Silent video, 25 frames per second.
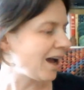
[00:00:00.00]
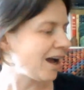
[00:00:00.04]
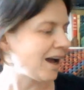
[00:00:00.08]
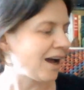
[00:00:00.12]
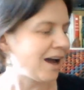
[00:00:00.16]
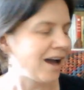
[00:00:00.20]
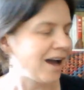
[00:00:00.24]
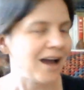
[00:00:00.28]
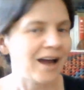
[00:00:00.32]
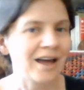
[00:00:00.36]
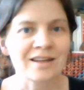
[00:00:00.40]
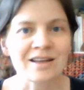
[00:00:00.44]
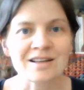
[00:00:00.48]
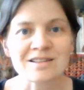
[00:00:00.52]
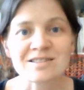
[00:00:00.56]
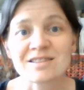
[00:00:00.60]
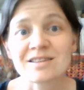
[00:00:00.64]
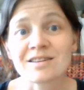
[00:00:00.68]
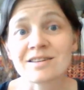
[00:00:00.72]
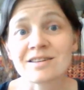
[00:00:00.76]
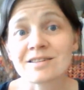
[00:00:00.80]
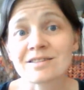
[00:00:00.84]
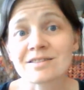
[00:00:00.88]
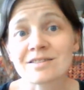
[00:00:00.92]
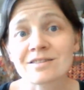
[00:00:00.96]
And that's
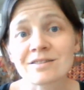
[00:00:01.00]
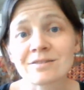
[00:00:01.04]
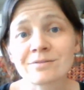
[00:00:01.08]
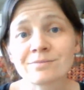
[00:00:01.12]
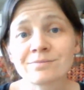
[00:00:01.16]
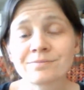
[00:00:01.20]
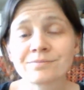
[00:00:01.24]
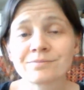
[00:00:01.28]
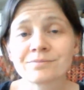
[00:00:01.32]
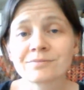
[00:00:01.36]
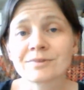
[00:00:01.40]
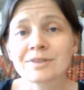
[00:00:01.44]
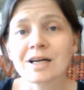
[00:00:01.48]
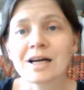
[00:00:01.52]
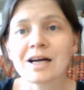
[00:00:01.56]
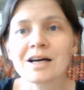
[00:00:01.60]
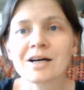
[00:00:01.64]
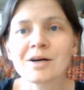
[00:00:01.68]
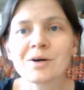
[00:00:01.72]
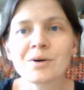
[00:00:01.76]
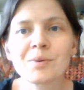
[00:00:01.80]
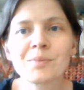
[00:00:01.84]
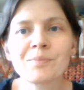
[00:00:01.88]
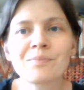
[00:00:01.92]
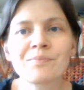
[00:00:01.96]
it.
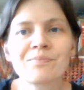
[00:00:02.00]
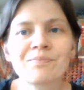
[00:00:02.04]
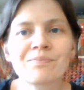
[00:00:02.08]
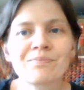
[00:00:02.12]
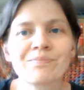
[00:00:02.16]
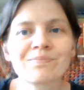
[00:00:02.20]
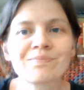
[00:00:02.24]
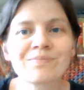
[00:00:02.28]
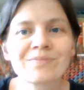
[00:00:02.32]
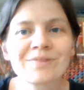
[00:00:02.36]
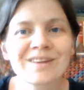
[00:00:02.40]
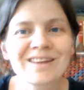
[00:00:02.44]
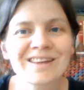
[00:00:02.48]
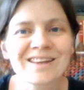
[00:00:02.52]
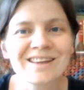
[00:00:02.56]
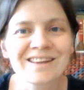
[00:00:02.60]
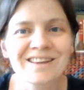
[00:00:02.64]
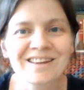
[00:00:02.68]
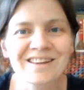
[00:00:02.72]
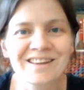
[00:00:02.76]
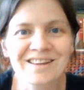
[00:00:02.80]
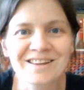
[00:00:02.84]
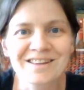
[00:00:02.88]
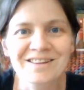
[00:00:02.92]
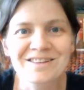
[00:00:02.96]

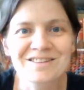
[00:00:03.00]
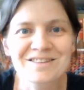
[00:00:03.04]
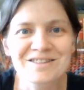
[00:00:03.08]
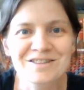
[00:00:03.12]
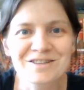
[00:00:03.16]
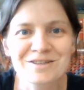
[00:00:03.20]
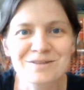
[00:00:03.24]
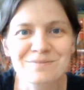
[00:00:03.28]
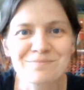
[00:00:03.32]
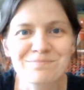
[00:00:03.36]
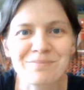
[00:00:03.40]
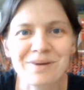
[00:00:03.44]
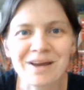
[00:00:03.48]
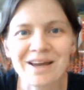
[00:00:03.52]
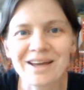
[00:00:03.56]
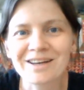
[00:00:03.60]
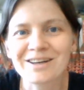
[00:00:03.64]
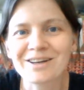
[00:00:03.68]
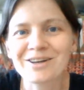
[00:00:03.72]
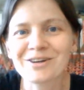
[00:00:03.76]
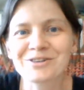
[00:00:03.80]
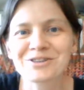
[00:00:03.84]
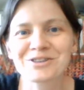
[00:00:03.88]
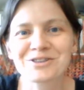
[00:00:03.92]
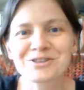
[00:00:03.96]
It's just been a
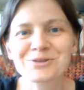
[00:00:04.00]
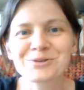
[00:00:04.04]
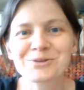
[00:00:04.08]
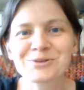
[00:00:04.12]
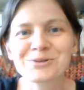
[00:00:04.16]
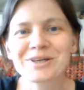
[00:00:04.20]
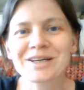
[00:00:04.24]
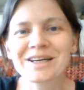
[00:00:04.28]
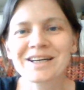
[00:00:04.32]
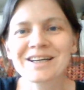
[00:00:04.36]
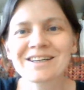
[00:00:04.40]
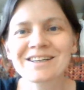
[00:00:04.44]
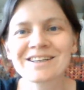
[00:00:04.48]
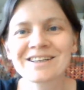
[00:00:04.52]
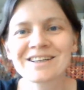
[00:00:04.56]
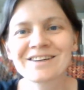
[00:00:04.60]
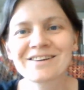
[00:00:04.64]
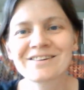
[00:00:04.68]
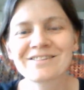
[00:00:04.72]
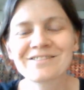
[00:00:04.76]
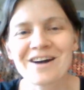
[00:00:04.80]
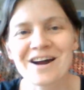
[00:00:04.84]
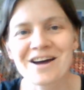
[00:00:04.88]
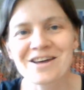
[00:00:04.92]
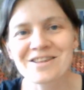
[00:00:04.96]
lot of talking
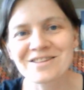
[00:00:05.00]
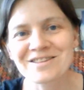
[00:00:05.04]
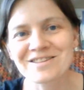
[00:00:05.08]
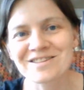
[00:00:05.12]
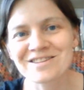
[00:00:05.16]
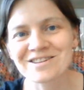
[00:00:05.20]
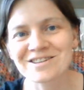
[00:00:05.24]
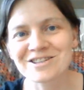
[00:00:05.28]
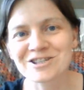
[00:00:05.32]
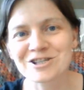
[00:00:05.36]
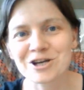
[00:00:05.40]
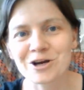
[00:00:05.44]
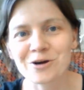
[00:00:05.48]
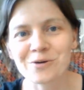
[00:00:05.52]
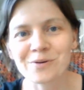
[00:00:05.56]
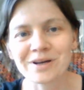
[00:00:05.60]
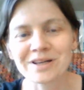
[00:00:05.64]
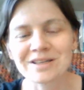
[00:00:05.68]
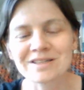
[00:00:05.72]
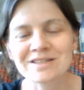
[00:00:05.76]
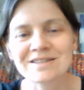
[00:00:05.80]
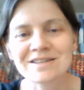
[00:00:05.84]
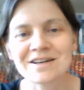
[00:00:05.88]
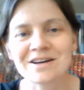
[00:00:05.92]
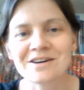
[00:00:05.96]
rather than showing
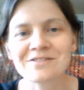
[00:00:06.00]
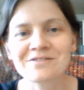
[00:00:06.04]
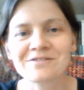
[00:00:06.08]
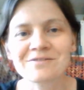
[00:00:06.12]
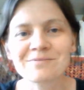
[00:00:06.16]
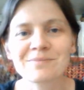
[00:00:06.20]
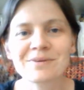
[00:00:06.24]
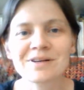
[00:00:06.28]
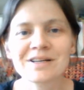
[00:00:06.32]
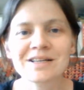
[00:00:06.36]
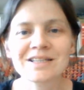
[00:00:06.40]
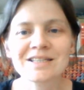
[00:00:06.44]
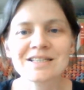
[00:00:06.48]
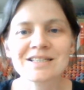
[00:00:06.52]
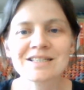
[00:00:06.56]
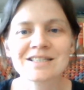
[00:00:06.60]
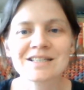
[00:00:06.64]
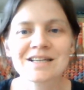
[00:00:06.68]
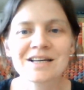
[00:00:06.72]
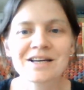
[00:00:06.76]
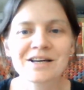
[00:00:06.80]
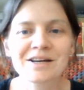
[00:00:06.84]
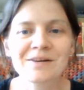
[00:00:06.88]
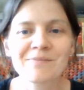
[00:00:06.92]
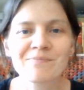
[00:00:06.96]
stuff, but
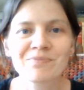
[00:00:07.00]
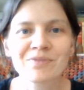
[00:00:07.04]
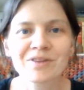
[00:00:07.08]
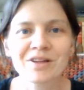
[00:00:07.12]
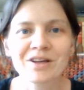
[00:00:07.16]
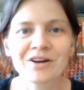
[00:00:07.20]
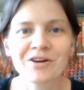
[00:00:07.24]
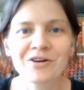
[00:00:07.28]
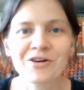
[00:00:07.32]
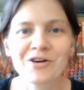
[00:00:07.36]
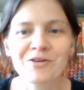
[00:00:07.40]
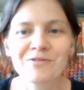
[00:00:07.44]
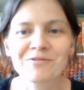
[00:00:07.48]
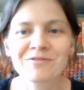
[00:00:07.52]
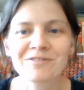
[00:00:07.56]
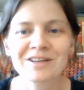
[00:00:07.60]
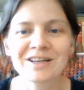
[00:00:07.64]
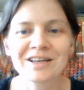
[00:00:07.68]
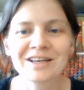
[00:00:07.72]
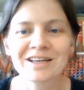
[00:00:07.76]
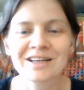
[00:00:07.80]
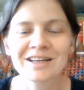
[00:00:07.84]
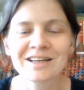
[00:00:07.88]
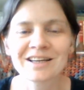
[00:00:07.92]
hopefully